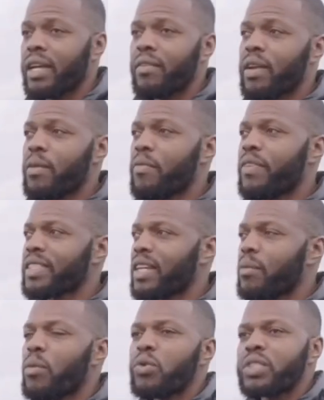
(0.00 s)
giving them things
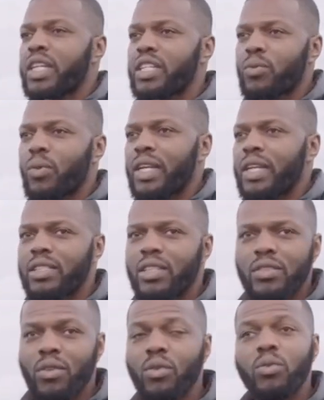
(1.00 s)
that most kids want in
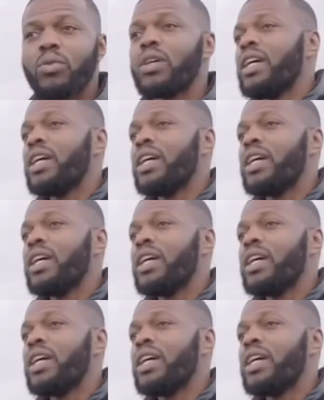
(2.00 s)
terms of, oh,